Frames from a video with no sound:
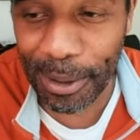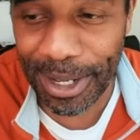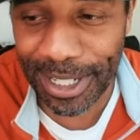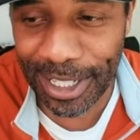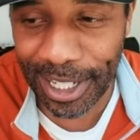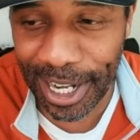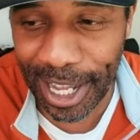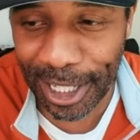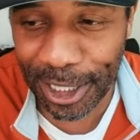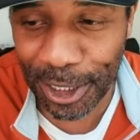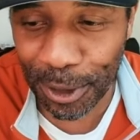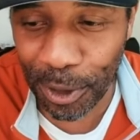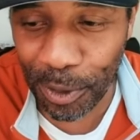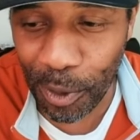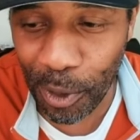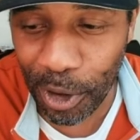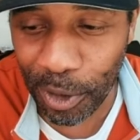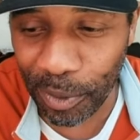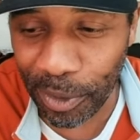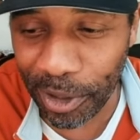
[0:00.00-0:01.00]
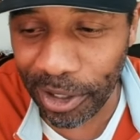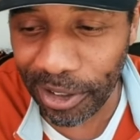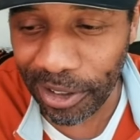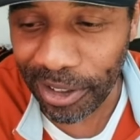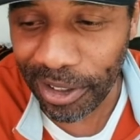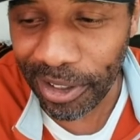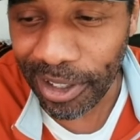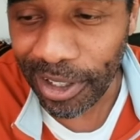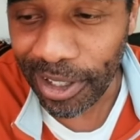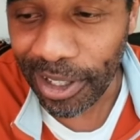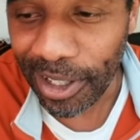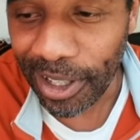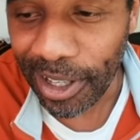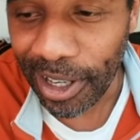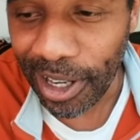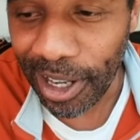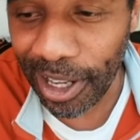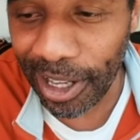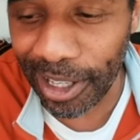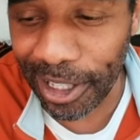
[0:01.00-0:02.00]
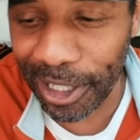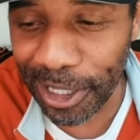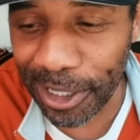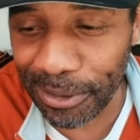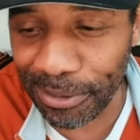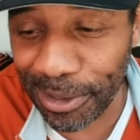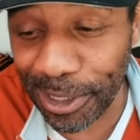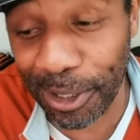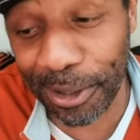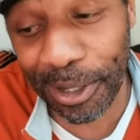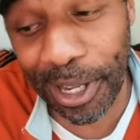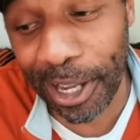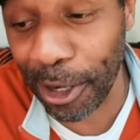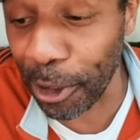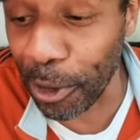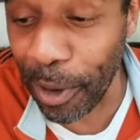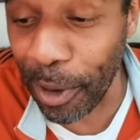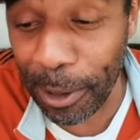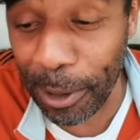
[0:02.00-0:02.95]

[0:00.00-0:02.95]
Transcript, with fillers: as a national award winner. Um, yeah, he um, so won. Yeah, the, you're, right